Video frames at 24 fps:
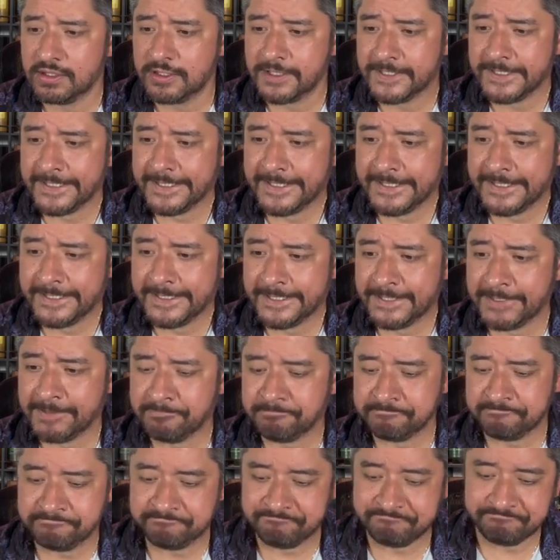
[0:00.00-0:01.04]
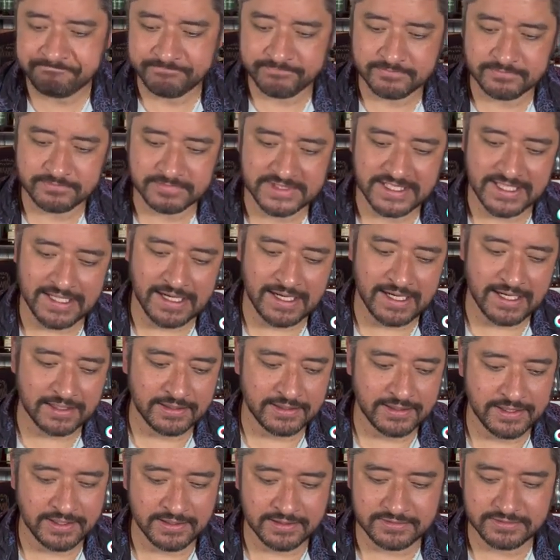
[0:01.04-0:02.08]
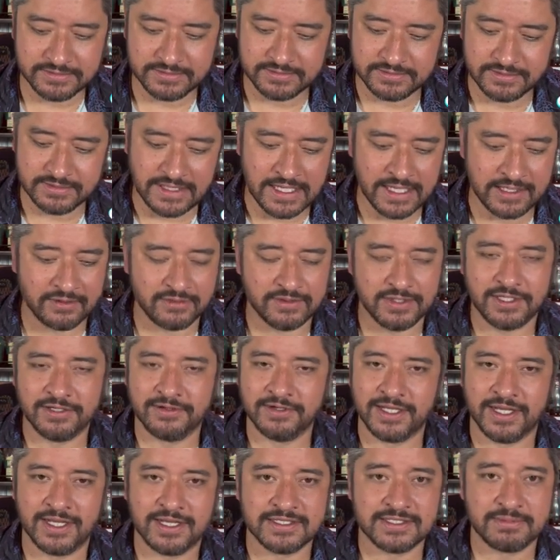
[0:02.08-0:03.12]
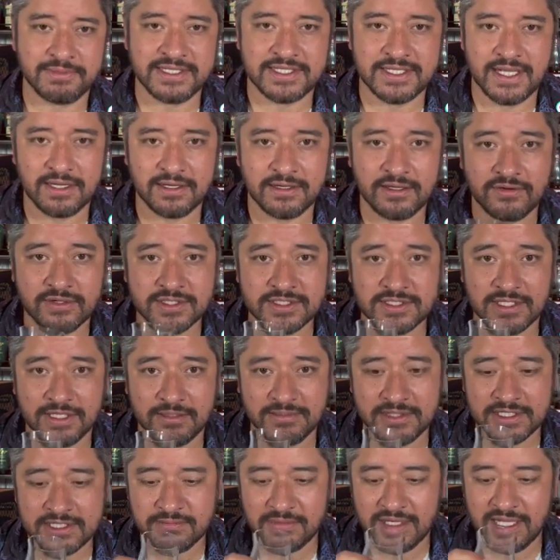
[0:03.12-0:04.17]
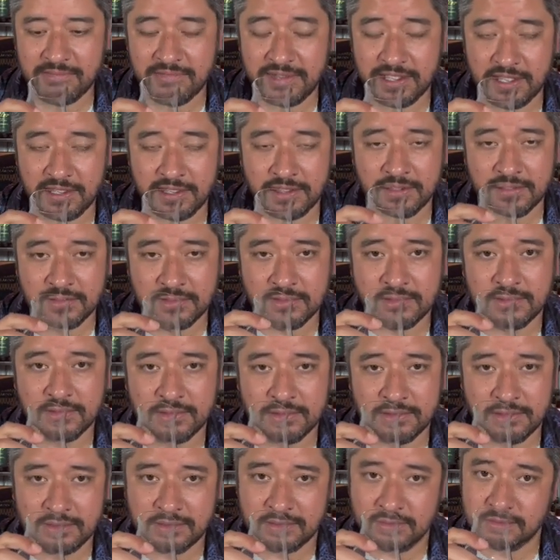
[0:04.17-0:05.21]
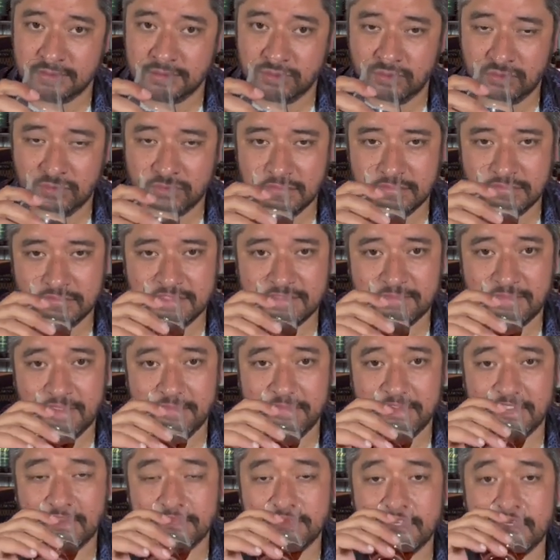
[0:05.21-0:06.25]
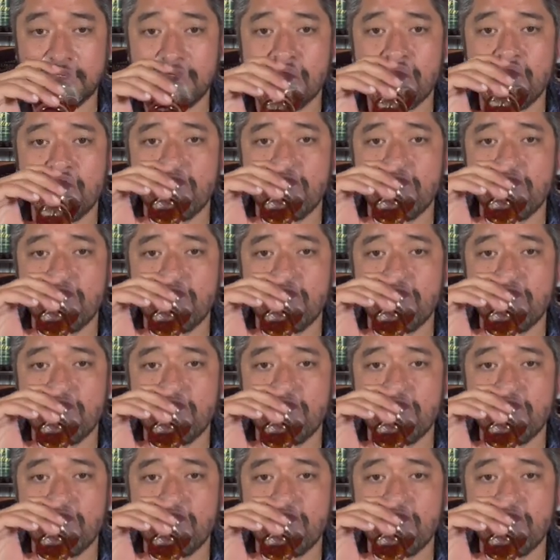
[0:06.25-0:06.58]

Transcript: Golly. I don't know, guys. Let me take another sip. This might be up there.